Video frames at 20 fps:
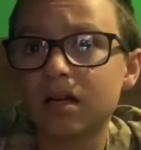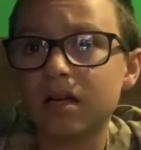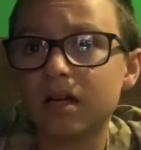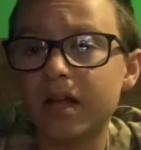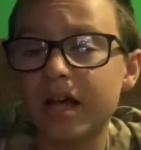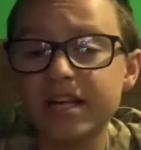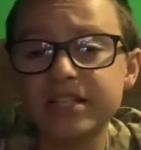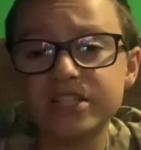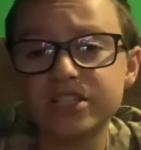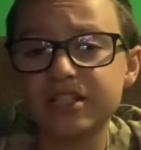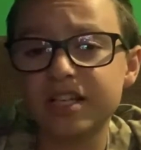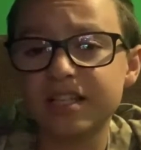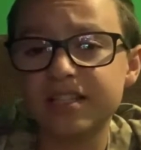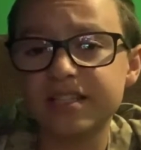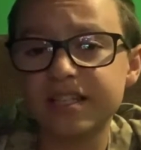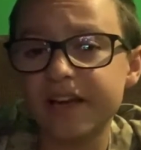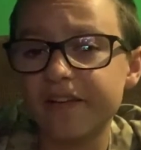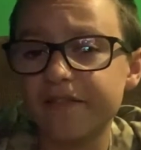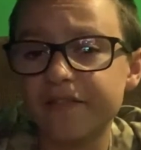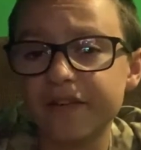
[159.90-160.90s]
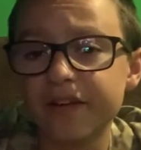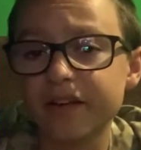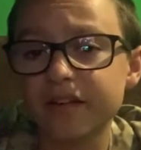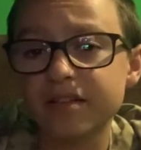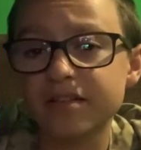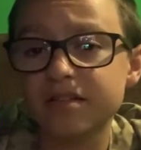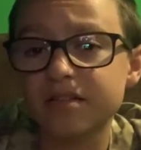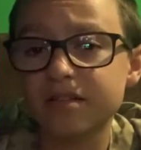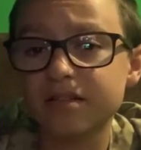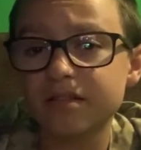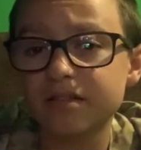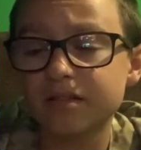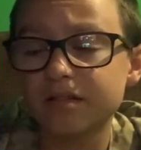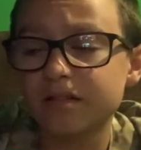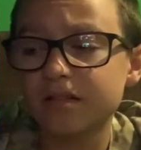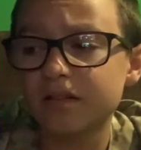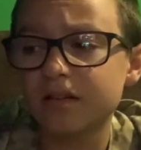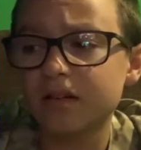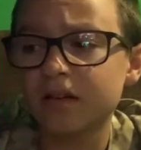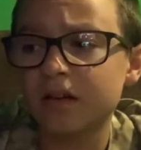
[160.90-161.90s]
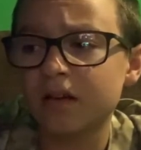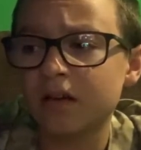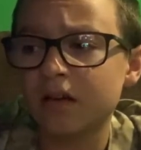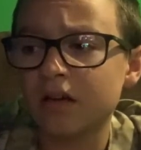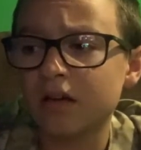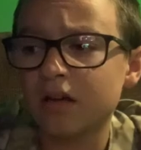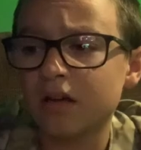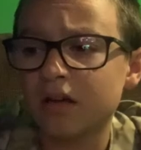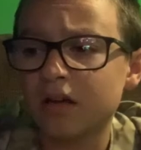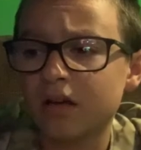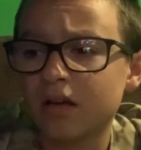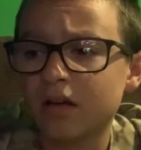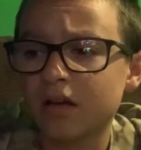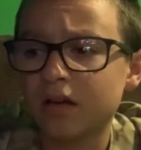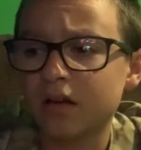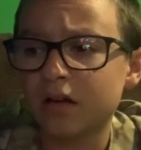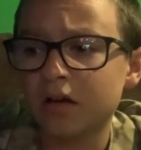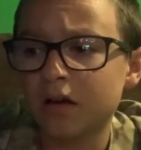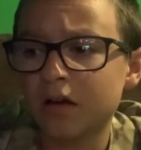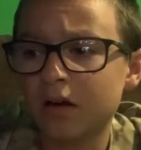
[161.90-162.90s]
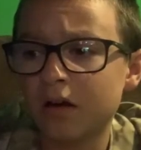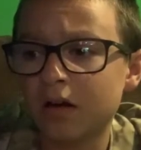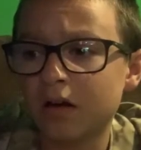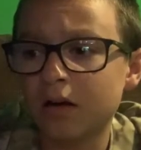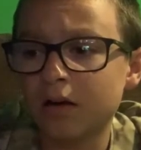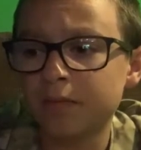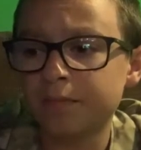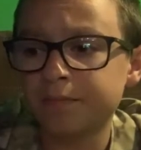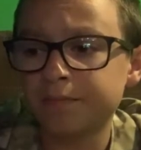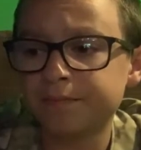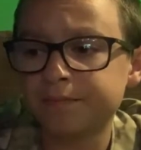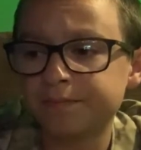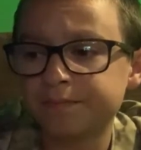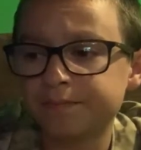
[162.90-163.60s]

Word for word: that just needs to get fixed. Um,